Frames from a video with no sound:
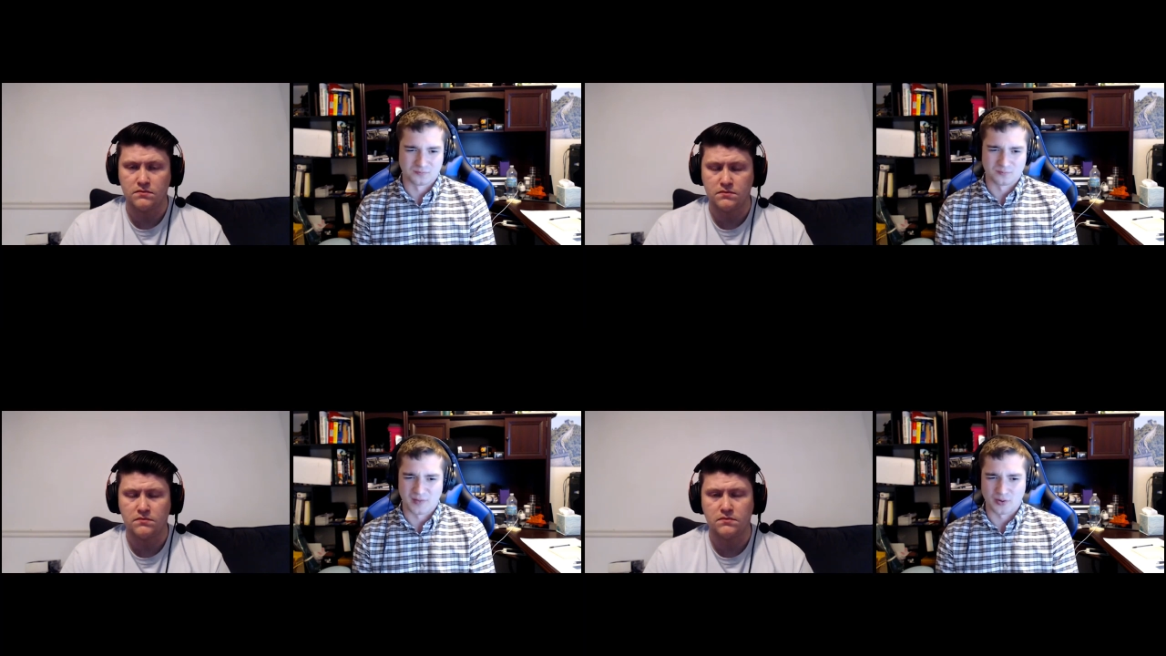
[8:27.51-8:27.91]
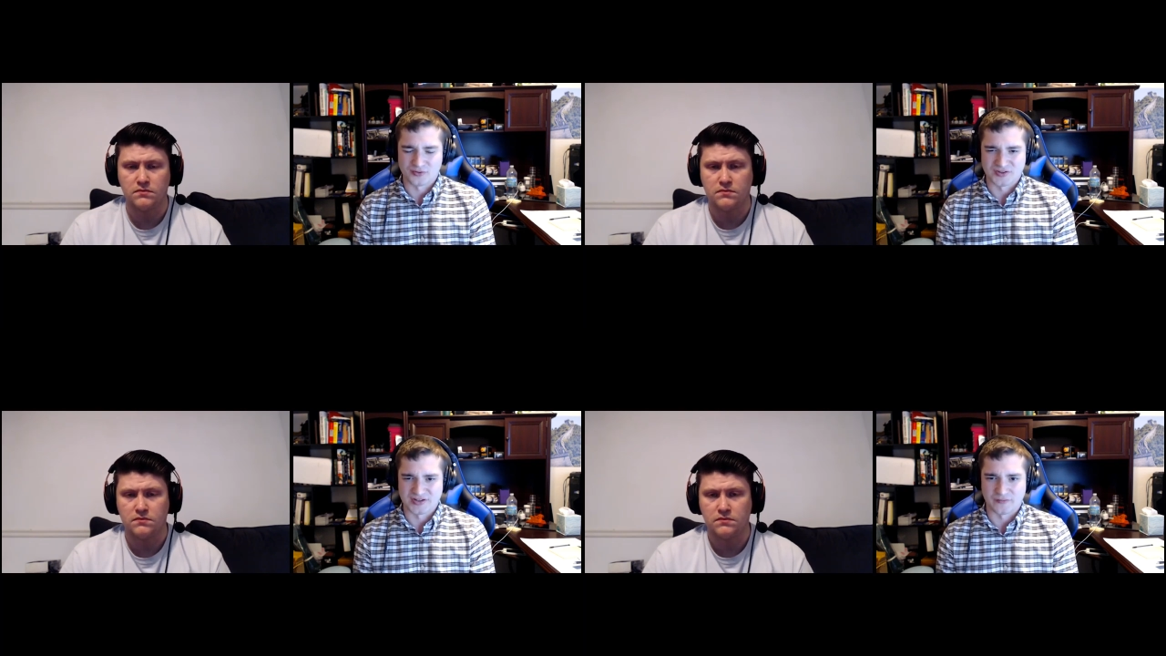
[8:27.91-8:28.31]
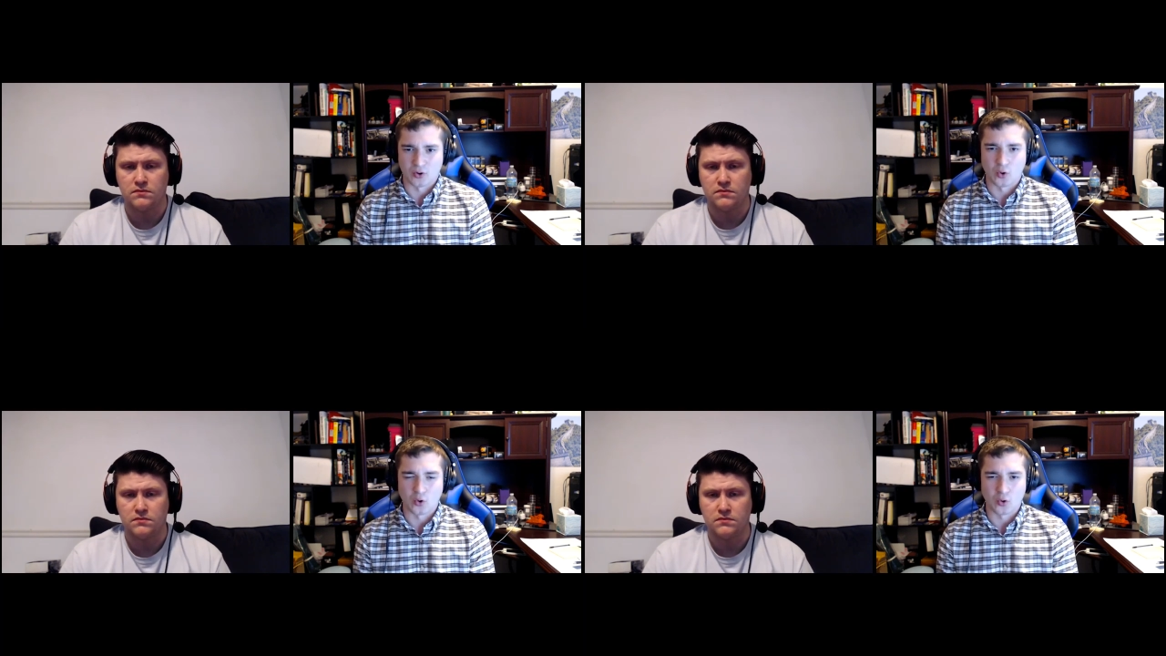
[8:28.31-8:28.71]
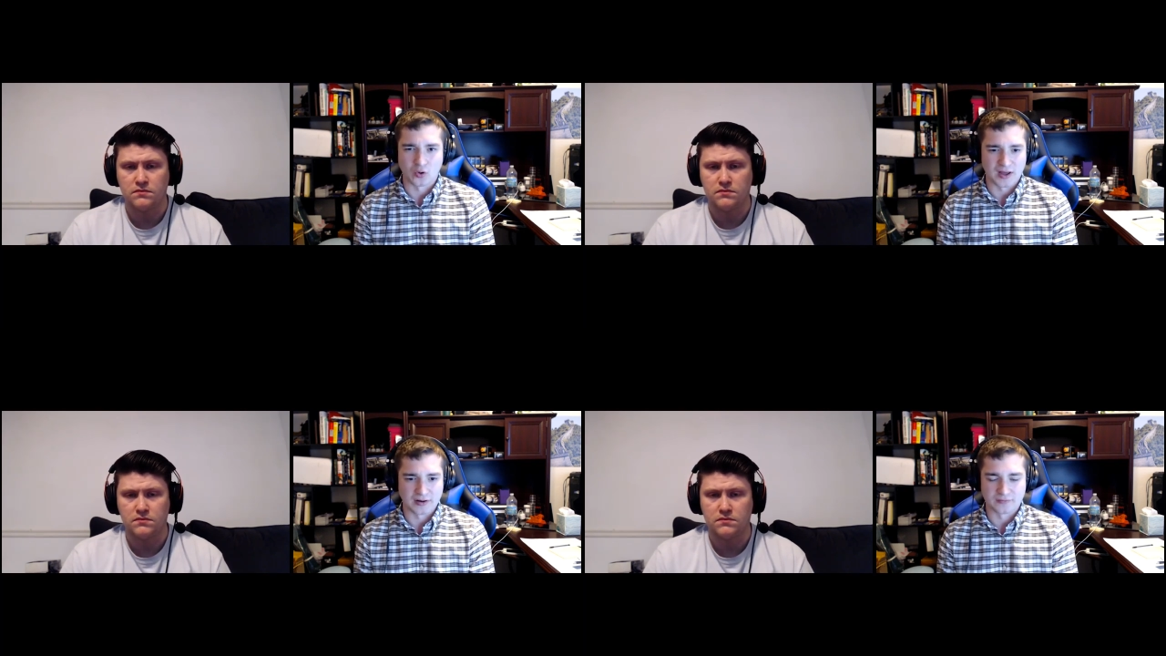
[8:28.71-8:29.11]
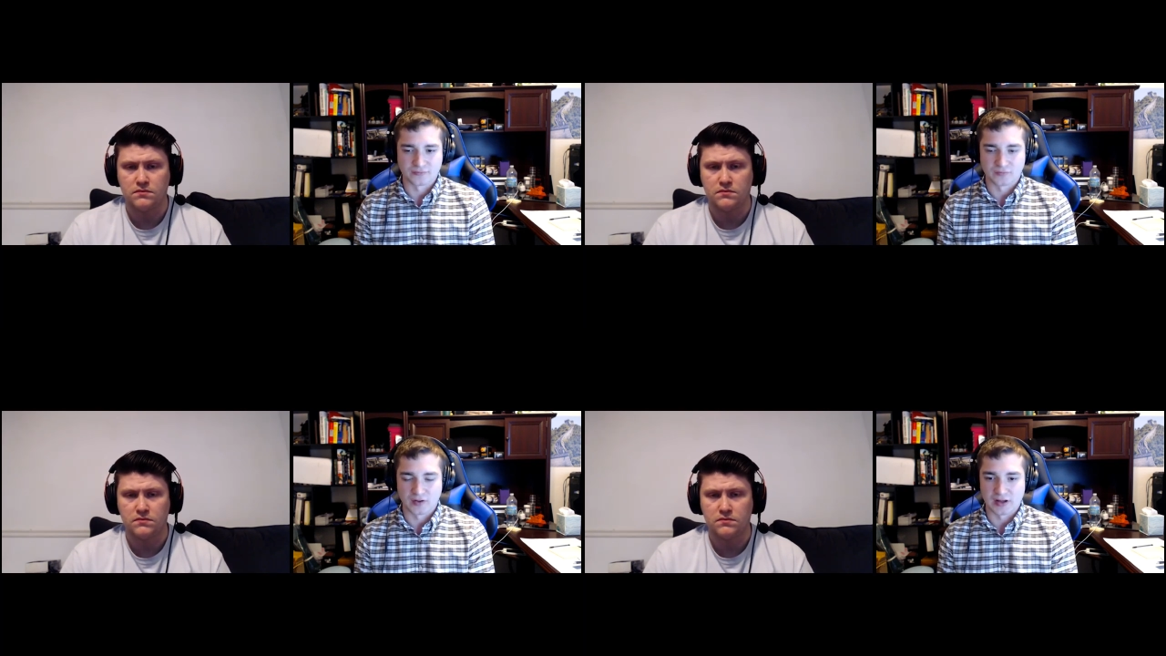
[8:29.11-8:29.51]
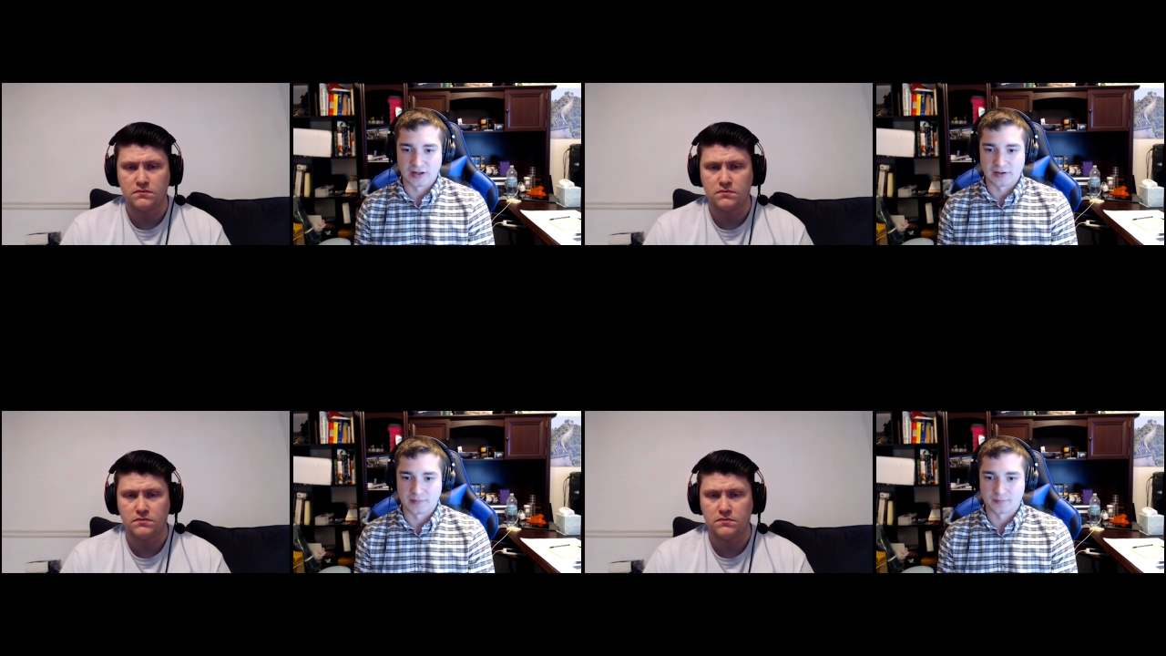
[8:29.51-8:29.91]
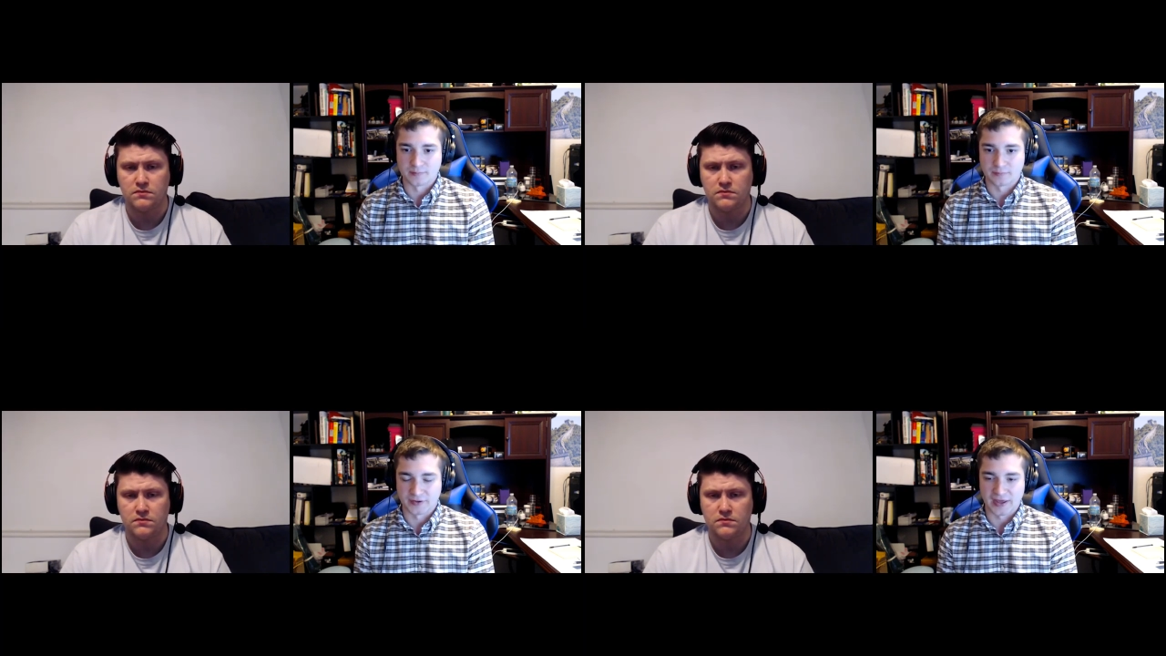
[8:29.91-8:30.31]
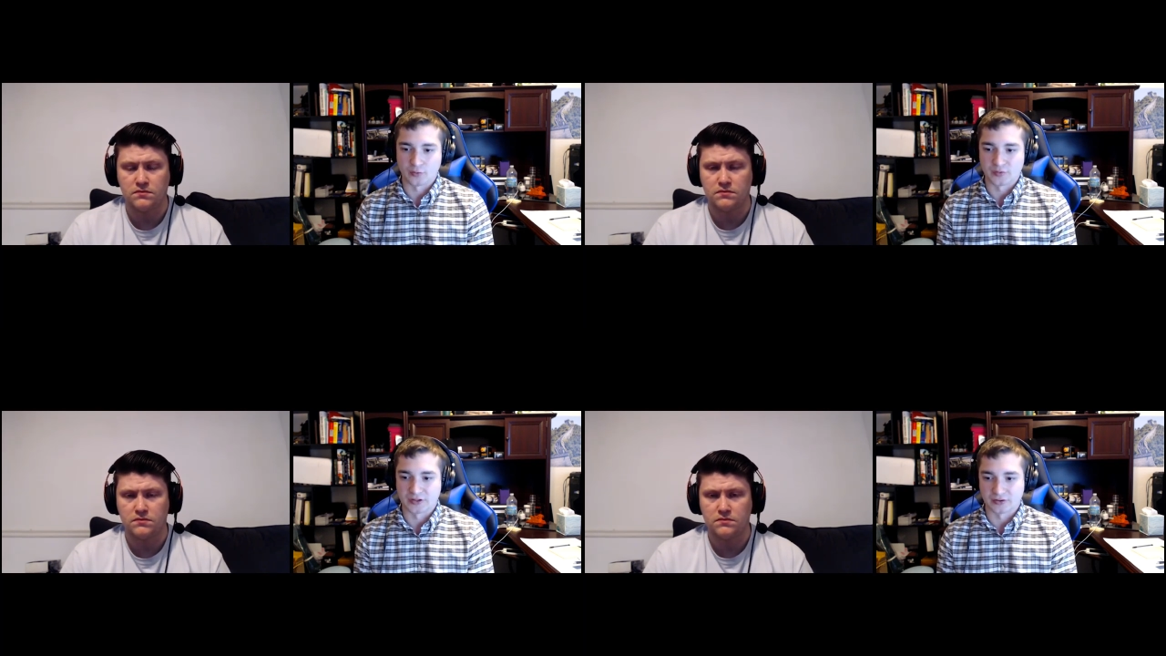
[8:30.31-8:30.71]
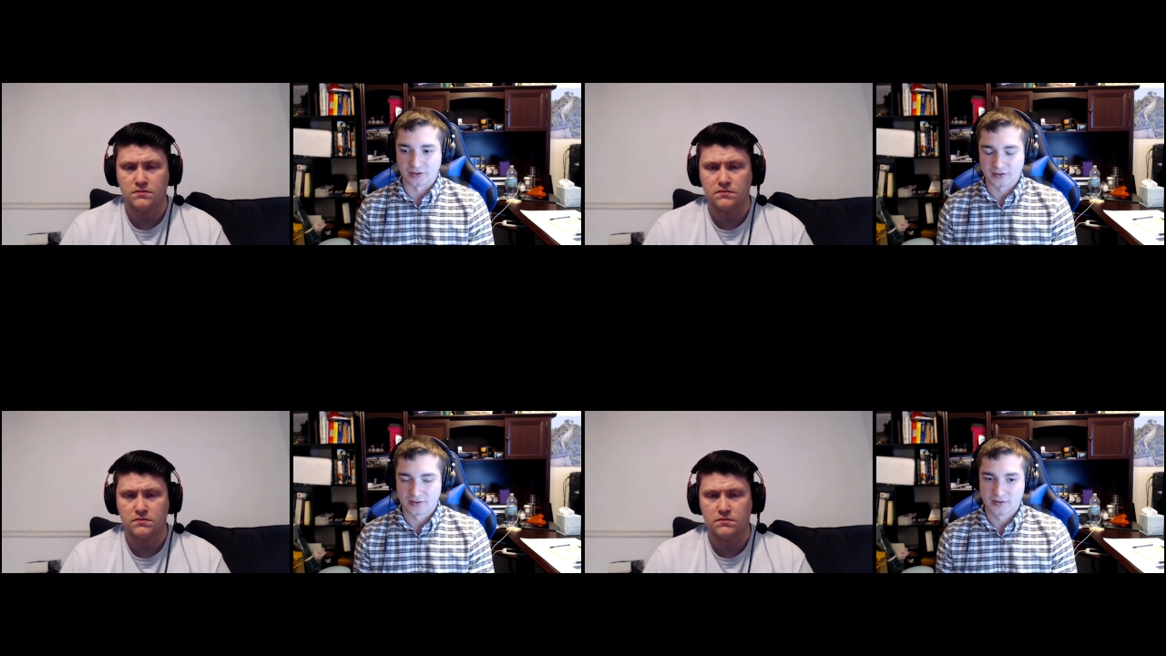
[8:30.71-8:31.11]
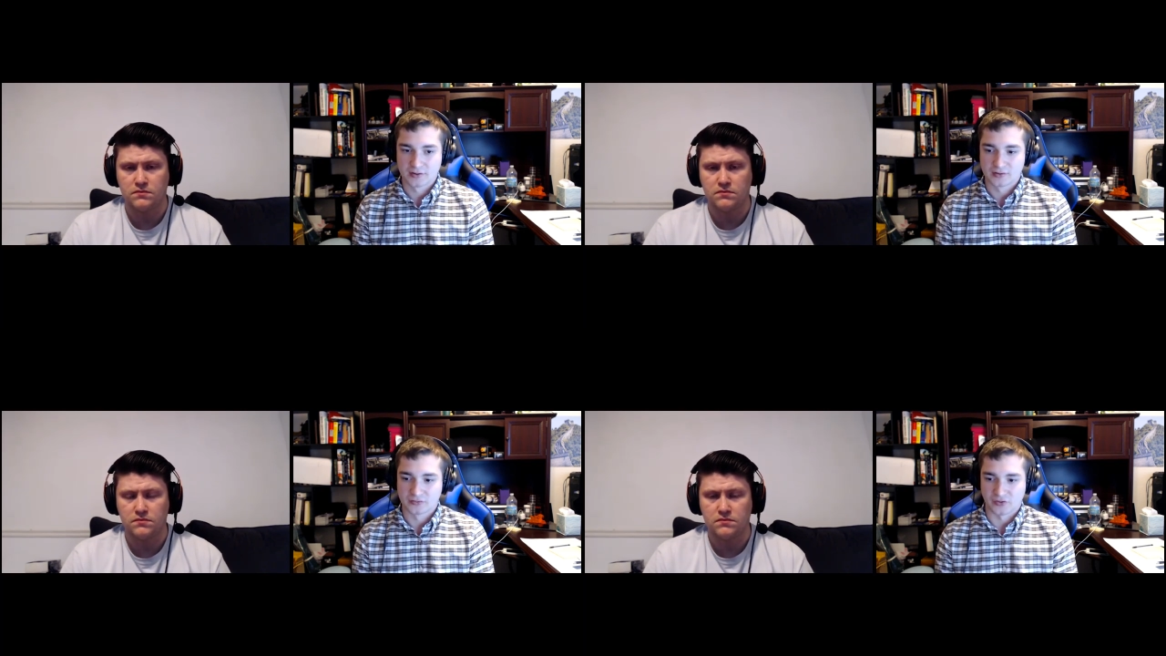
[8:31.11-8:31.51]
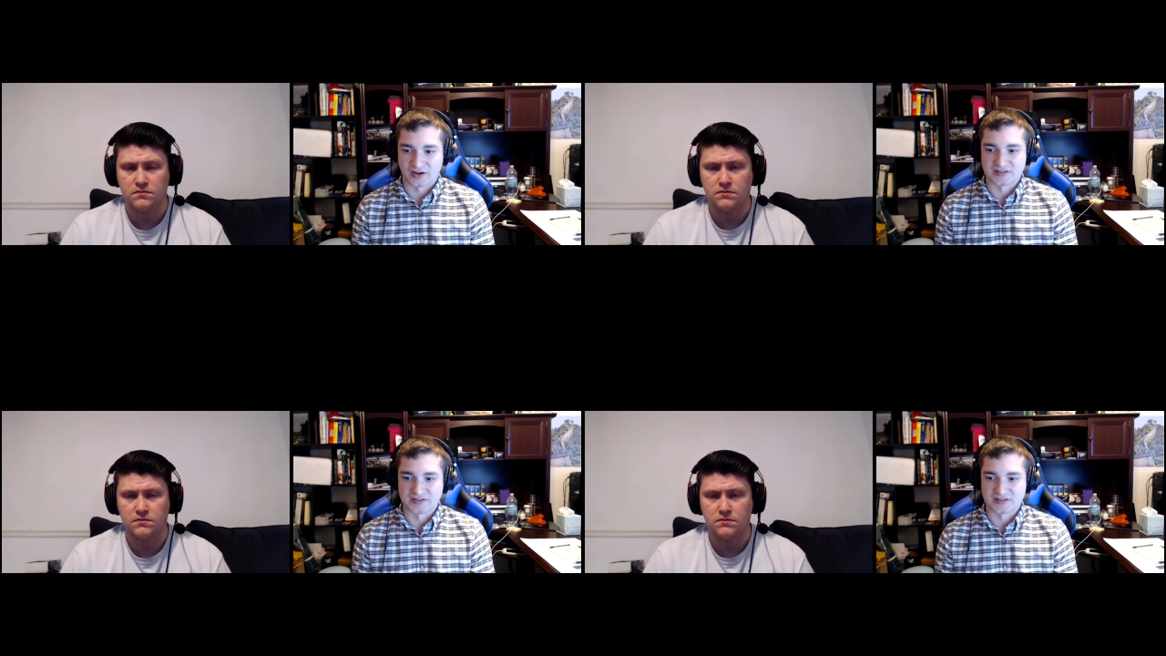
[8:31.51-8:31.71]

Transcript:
Speaker 1: Mono Earth doesn't have a whole lot of um, like AoE clear, so I can